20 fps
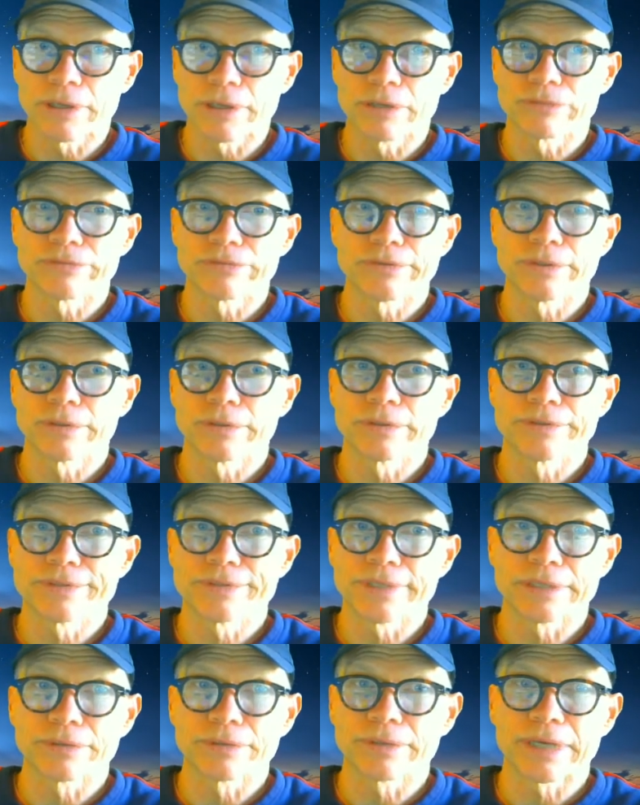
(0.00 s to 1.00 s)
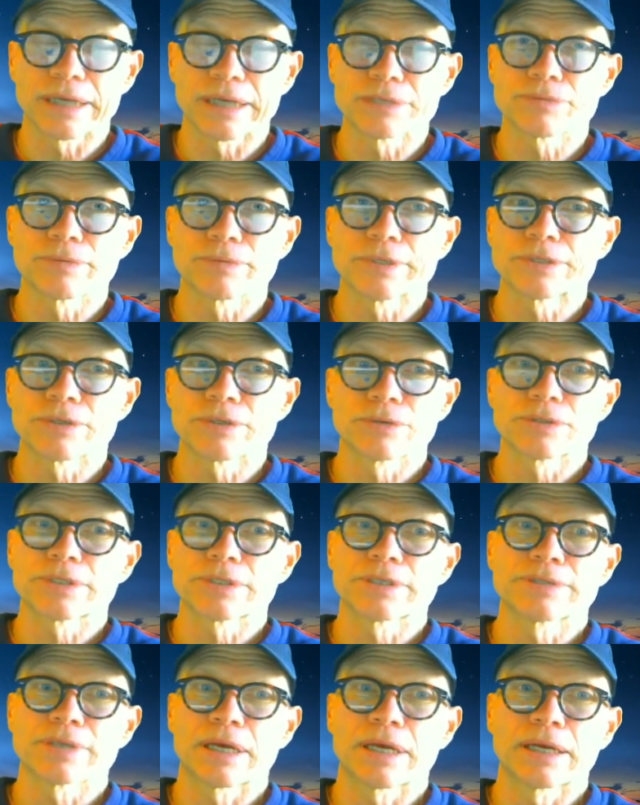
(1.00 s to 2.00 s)
of good single case research
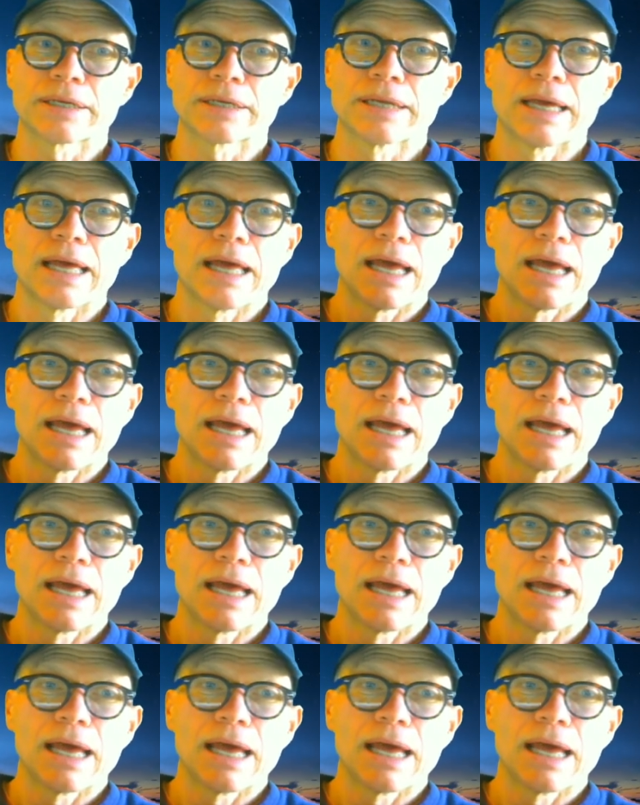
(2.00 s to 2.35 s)
design.